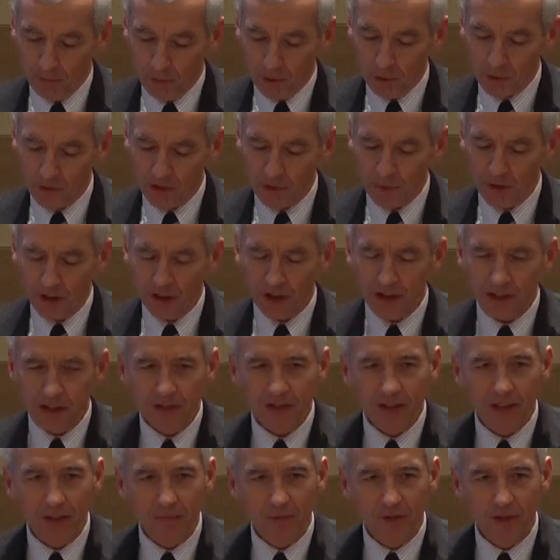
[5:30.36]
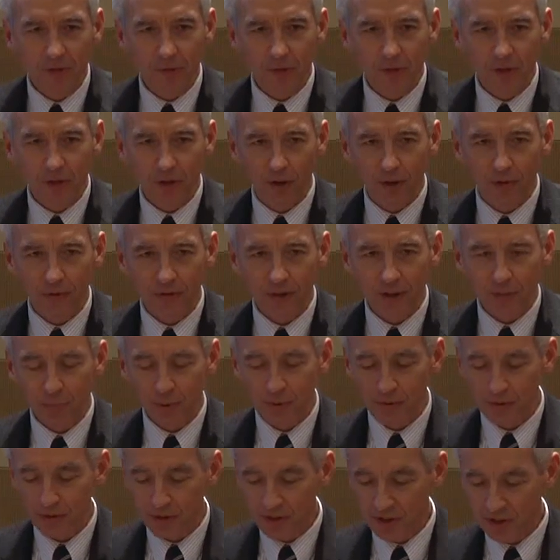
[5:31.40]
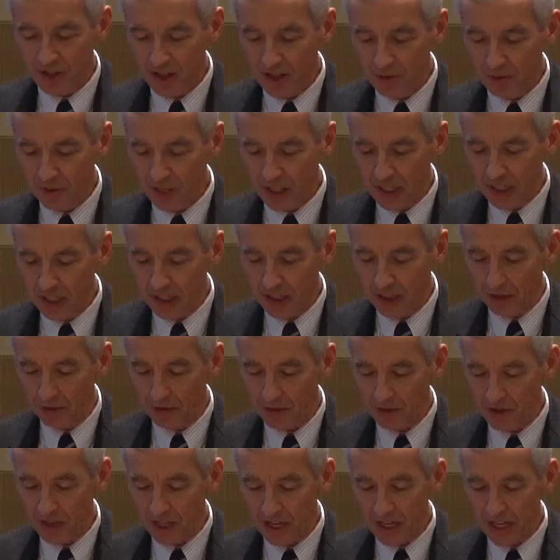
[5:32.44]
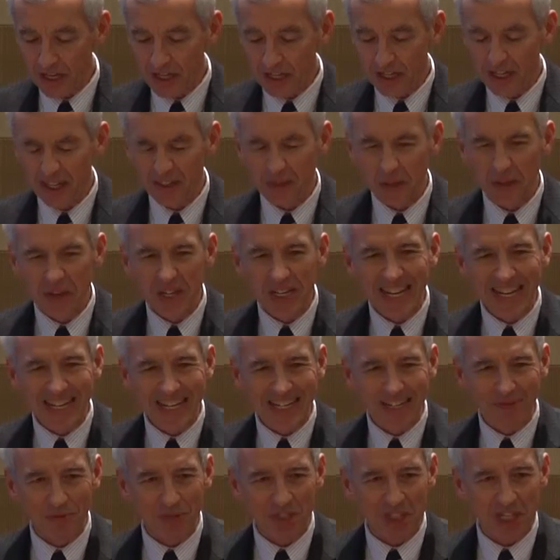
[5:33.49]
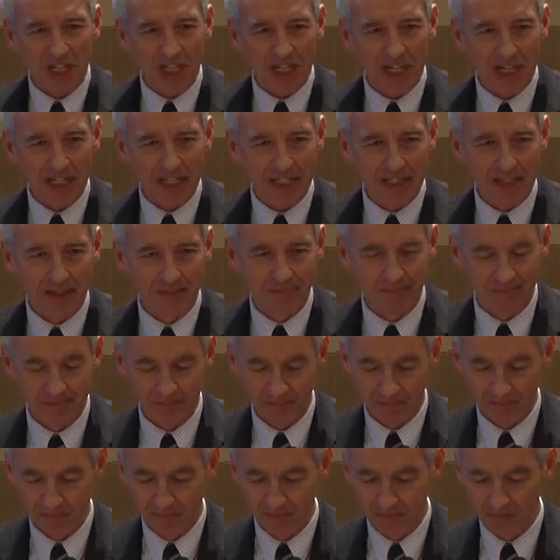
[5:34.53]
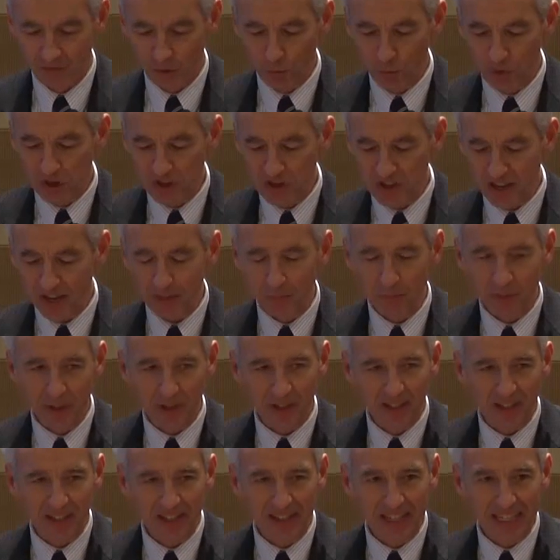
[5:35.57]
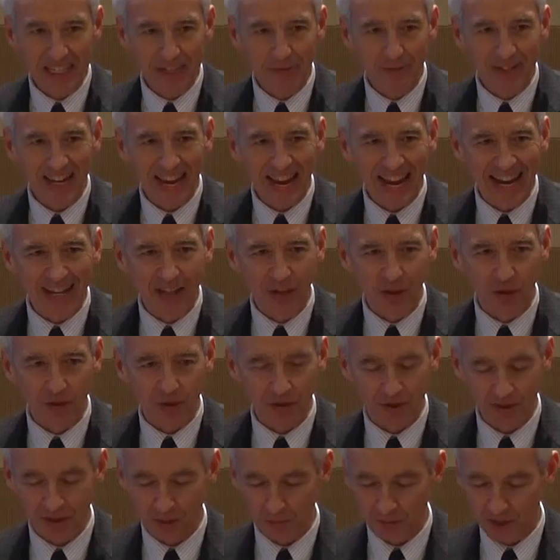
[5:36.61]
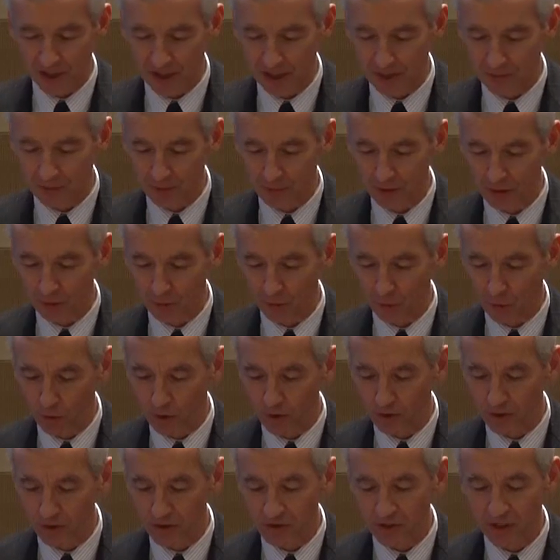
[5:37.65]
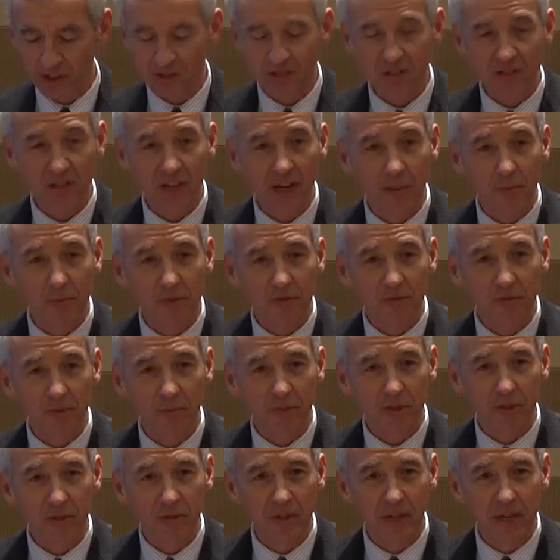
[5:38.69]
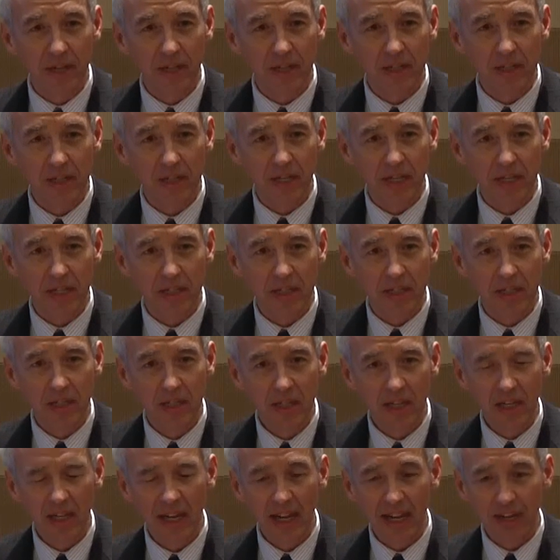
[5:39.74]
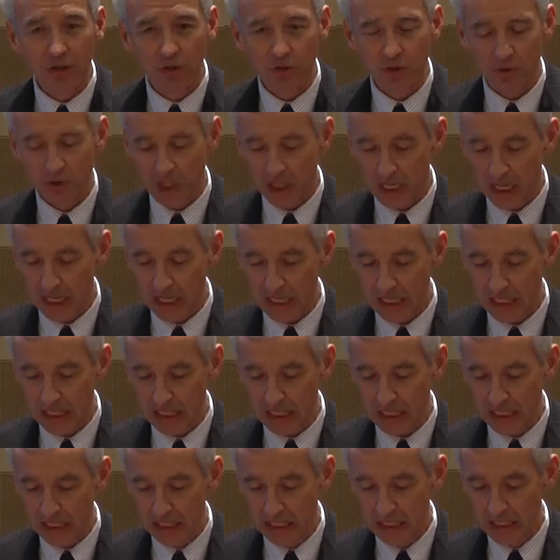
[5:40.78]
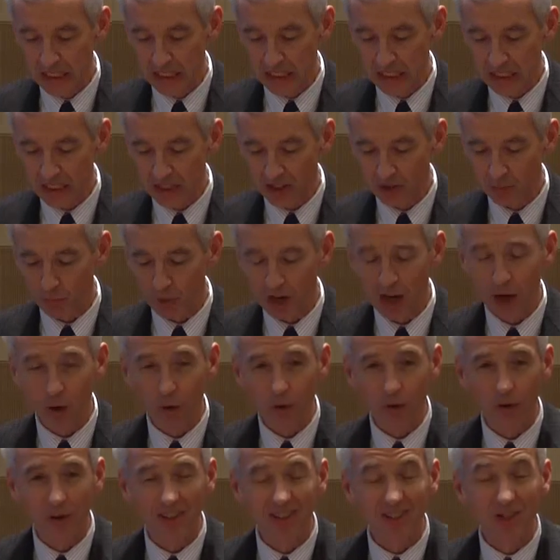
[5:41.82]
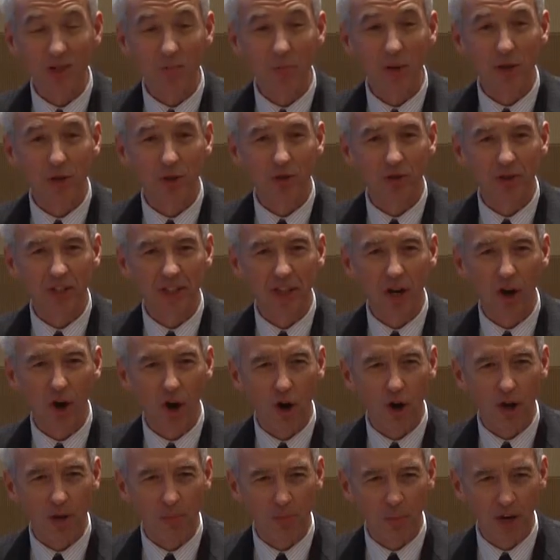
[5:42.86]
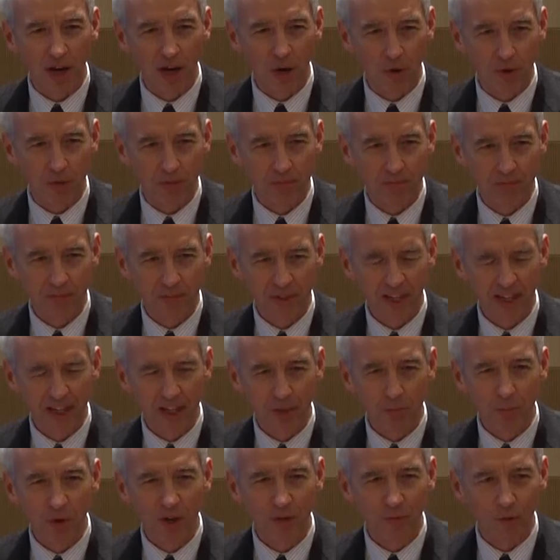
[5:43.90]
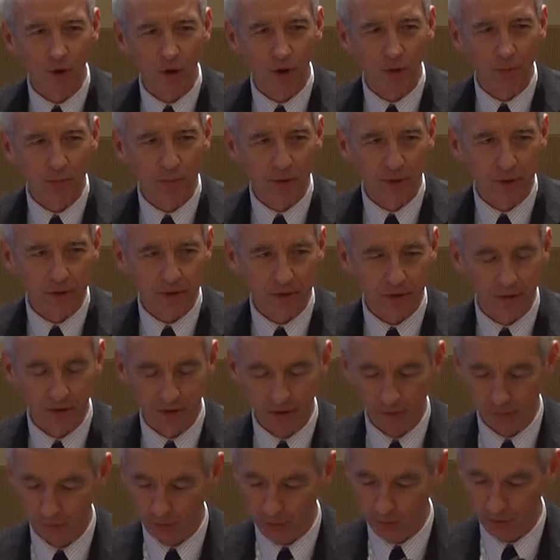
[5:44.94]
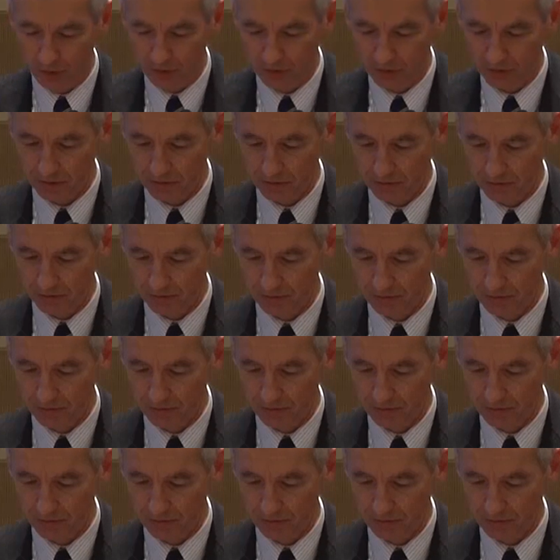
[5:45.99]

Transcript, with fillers: Most Americans have difficulty perceiving and understanding the negative side, the resentment and even anger sometimes among foreigners that stems from the United States exercising its power, especially hard power, and above all, military force.